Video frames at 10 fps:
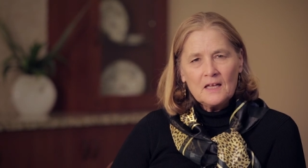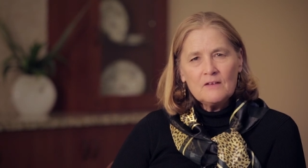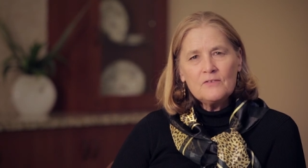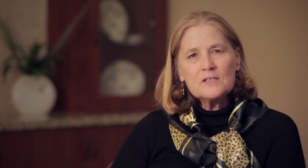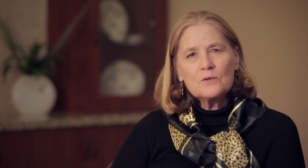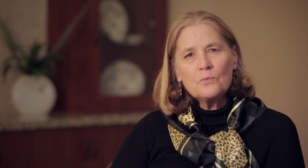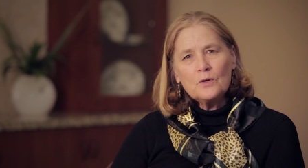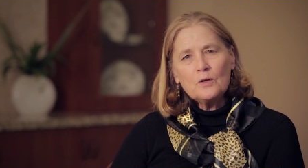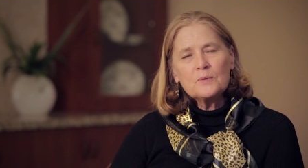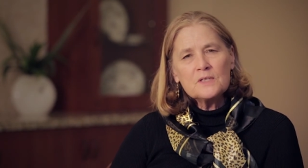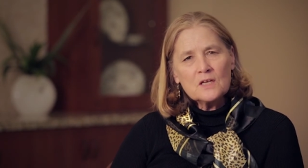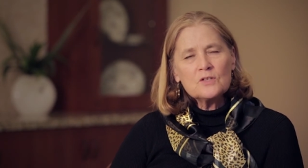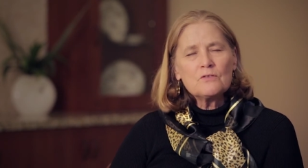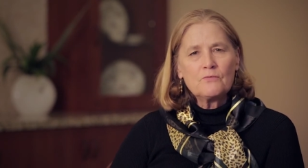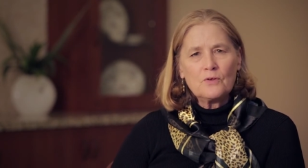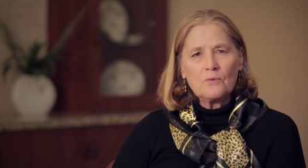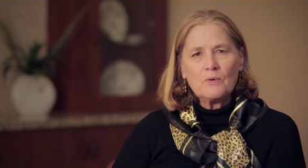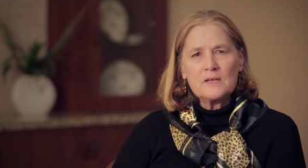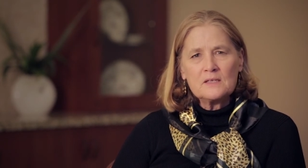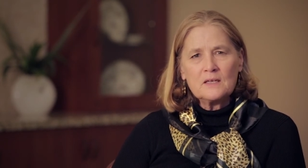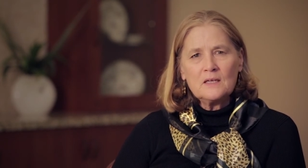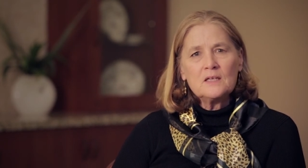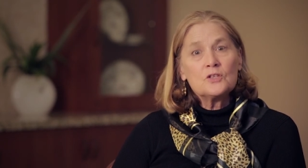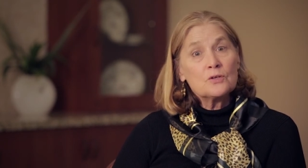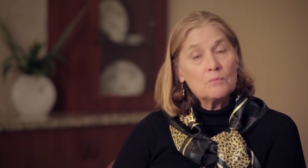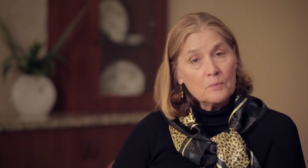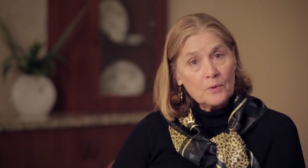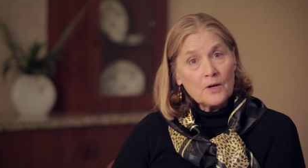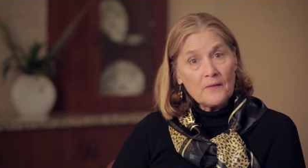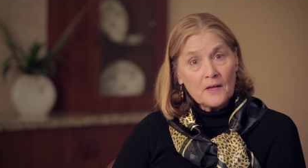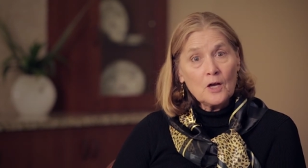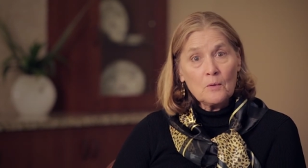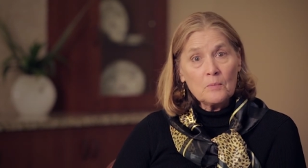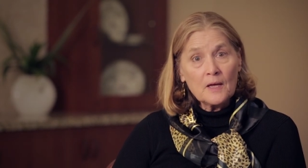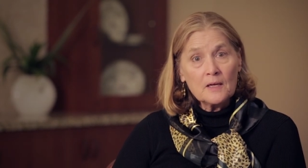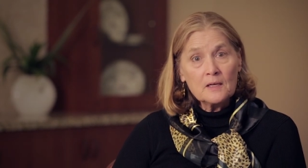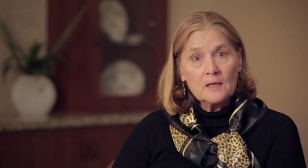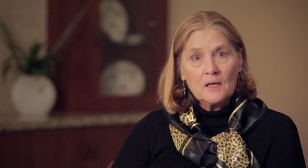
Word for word: If it's a real potential for the resident, it should be put on the care plan.